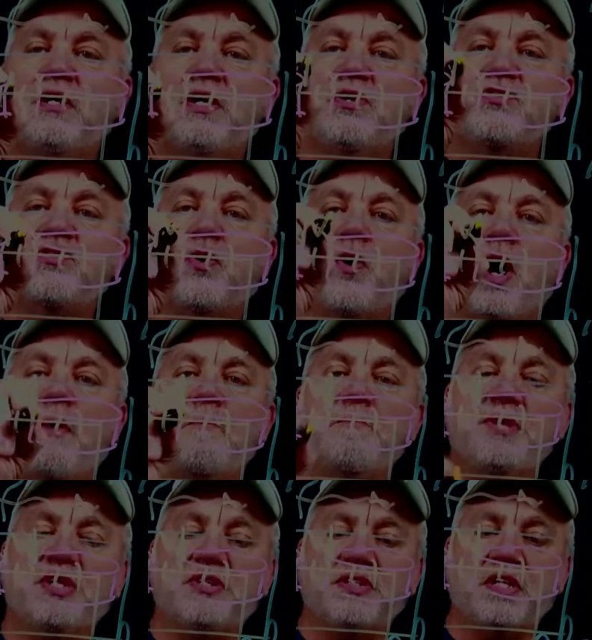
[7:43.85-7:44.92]
So 1
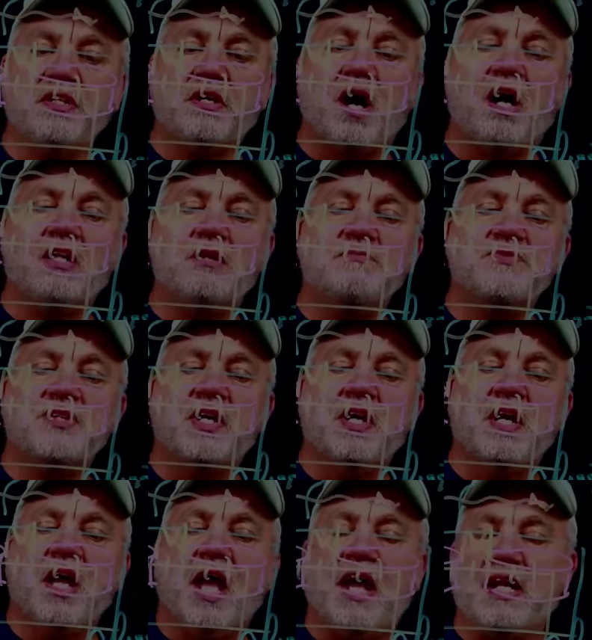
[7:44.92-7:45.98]
million columns
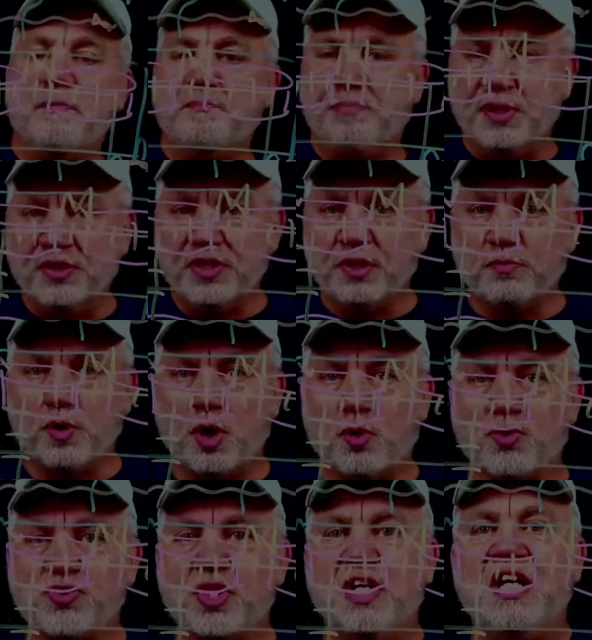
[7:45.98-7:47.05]
and 1 billion
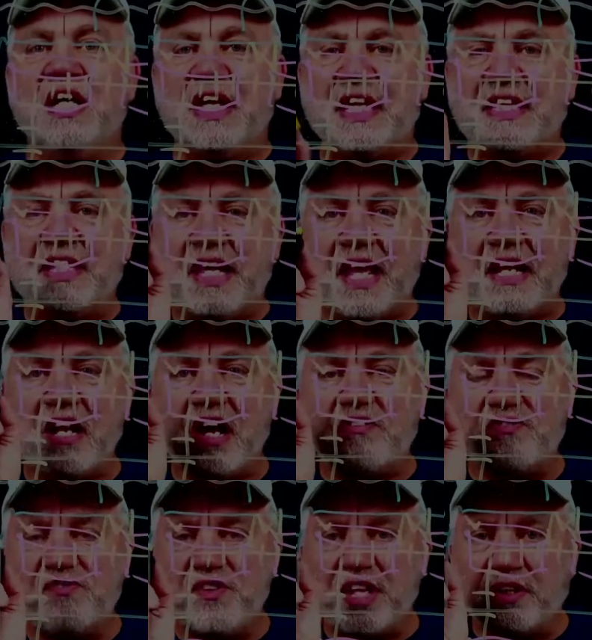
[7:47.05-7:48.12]
rows. It cannot
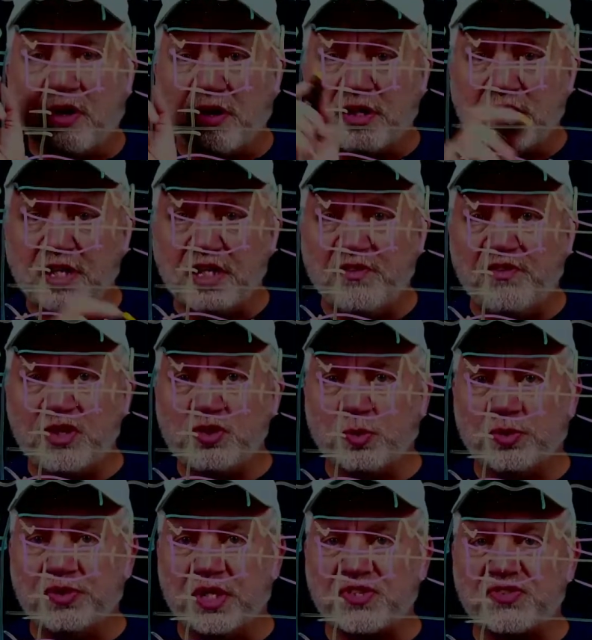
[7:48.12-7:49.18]
fit on an individual
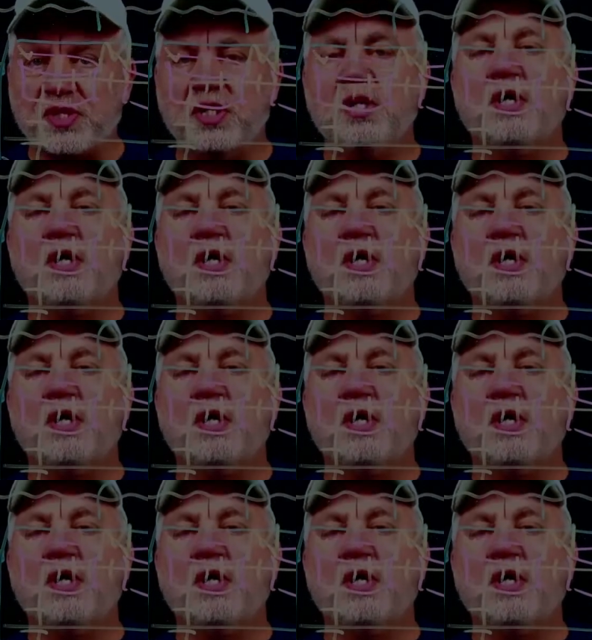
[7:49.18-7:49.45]
disk.